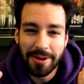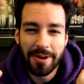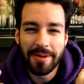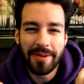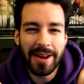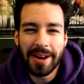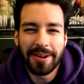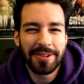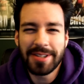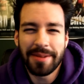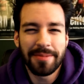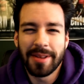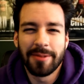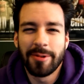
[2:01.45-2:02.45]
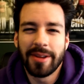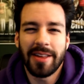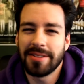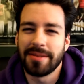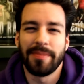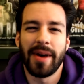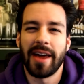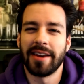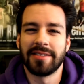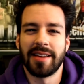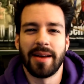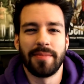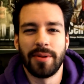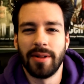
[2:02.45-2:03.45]
you know what I mean? Or something weird. That's a bad
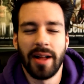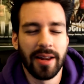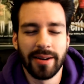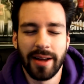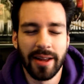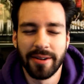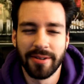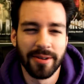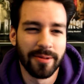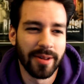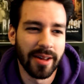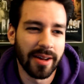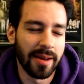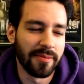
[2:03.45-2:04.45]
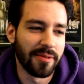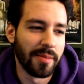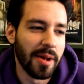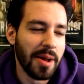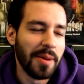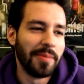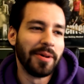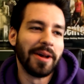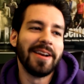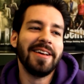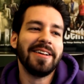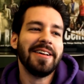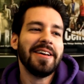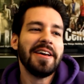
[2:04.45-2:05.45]
example. I don't, I don't know where that came from. But
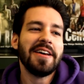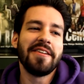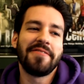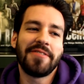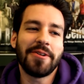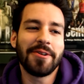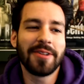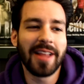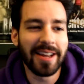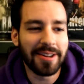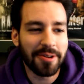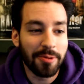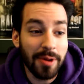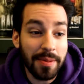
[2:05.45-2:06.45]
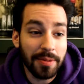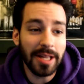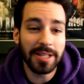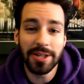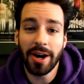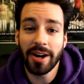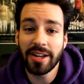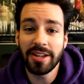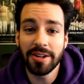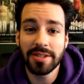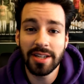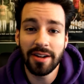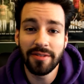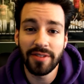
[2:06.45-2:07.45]
if you're like creepily talking to
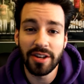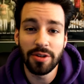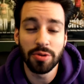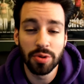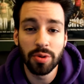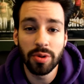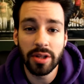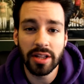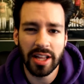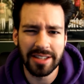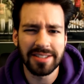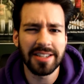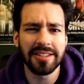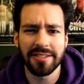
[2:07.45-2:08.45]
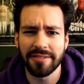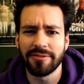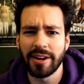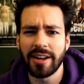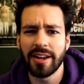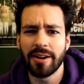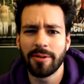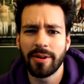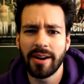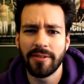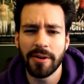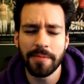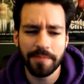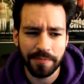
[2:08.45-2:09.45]
yourself and you truly like schizophrenia or
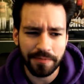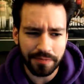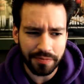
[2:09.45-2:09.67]
whatever,